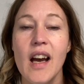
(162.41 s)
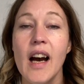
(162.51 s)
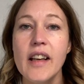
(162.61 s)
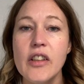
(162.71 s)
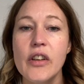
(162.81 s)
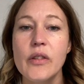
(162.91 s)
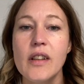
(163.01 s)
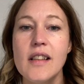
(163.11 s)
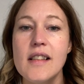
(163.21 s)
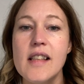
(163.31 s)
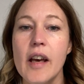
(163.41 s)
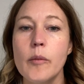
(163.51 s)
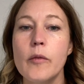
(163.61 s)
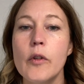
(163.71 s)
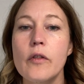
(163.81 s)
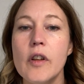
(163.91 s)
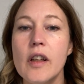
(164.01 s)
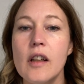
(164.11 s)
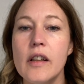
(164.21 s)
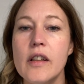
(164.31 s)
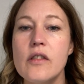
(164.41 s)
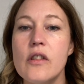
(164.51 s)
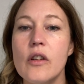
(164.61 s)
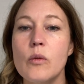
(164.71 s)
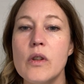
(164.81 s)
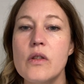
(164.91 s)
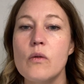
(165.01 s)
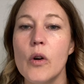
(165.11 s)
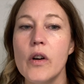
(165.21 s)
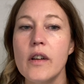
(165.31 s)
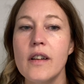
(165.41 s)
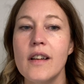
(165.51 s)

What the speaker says: I know that it's helpful for the client to know what's wrong,